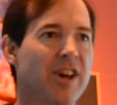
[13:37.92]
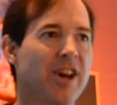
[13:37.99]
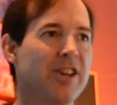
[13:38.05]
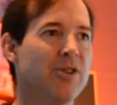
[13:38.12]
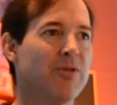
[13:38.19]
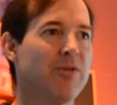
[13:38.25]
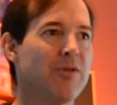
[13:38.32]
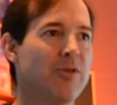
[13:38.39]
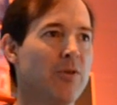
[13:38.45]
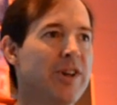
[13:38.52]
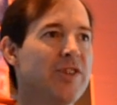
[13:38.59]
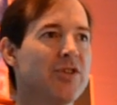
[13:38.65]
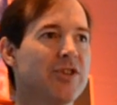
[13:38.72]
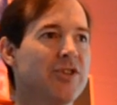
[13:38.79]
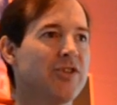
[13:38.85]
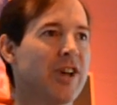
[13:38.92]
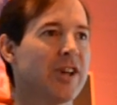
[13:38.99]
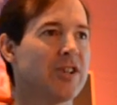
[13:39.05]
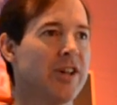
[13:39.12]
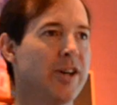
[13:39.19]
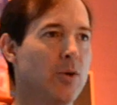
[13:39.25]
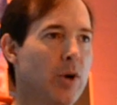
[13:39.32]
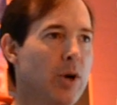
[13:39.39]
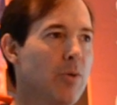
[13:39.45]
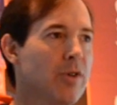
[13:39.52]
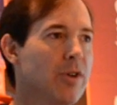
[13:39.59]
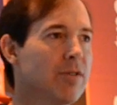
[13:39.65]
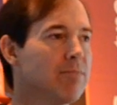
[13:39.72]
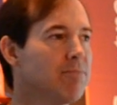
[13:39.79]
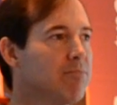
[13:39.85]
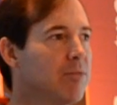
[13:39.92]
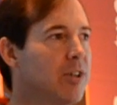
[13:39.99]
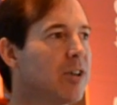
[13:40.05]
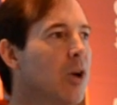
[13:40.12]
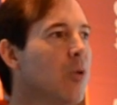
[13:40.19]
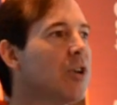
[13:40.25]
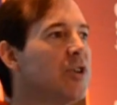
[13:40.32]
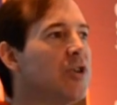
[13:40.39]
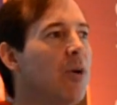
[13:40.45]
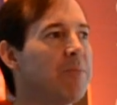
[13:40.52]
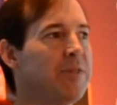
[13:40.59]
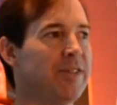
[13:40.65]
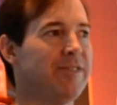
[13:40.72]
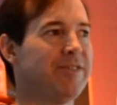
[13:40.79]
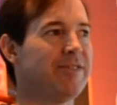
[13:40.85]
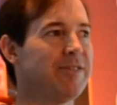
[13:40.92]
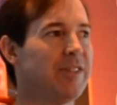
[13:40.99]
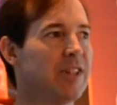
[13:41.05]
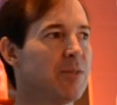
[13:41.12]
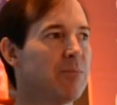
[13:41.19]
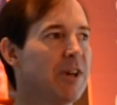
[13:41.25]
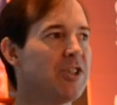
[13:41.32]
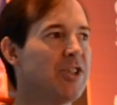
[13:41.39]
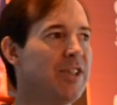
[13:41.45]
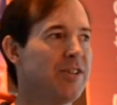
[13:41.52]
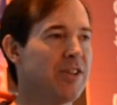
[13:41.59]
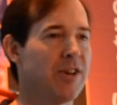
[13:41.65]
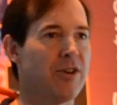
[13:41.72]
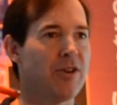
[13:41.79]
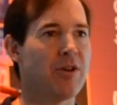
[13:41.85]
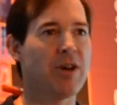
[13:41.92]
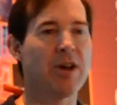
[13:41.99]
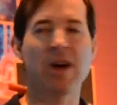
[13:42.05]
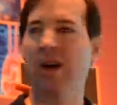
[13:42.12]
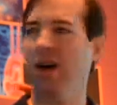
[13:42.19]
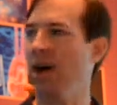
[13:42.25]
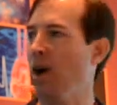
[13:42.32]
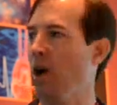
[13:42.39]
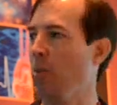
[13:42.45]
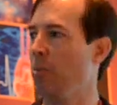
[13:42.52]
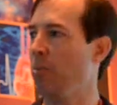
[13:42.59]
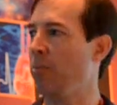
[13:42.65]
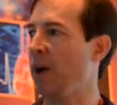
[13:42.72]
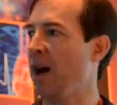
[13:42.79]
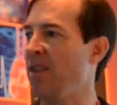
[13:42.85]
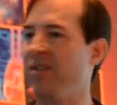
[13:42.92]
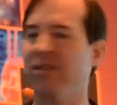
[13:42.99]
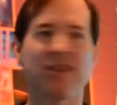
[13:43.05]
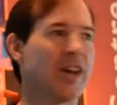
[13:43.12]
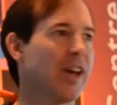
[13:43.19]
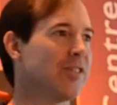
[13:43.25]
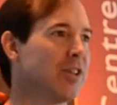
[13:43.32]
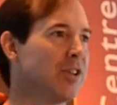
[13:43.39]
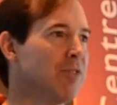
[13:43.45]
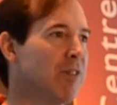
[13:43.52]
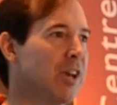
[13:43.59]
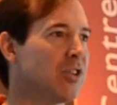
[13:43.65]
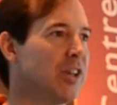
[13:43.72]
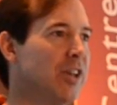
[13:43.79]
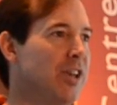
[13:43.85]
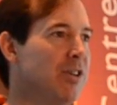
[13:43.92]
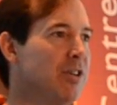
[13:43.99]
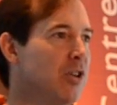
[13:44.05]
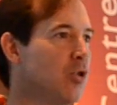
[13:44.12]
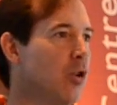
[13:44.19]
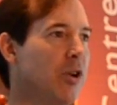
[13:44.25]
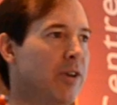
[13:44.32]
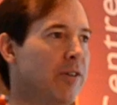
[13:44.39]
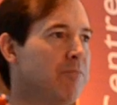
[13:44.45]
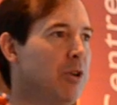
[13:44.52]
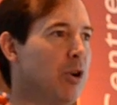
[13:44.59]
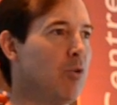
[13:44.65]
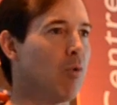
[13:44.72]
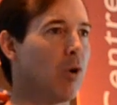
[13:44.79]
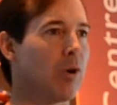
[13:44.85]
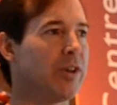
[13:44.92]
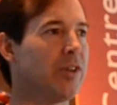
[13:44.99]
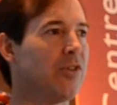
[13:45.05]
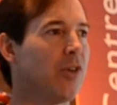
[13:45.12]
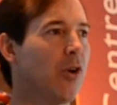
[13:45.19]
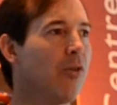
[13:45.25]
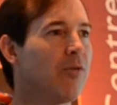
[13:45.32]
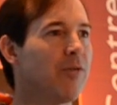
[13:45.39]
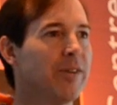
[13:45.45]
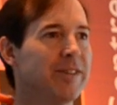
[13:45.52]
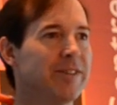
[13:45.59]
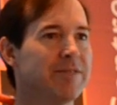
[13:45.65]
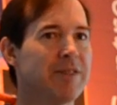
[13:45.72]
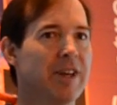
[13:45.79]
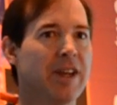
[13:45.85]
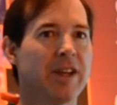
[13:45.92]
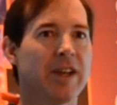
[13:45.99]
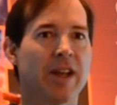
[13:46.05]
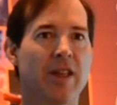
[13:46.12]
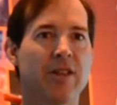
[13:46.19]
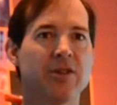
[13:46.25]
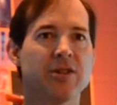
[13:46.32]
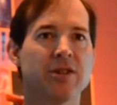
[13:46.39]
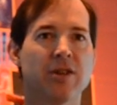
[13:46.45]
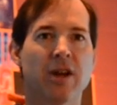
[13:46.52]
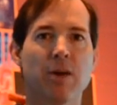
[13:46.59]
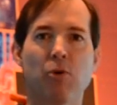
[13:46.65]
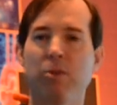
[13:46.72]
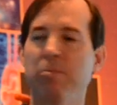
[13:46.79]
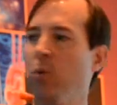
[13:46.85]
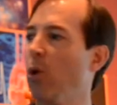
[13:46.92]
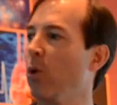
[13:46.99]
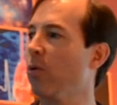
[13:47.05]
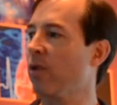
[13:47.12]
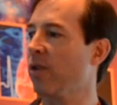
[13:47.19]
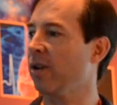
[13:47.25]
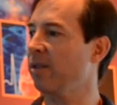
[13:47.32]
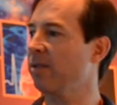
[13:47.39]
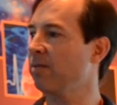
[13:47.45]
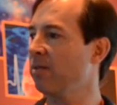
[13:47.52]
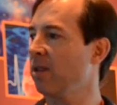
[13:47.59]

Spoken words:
and the researchers actually agree with it, then go and adopt it. It's much easier path to take than actually trying to roll it yourself and get others to come on board with it.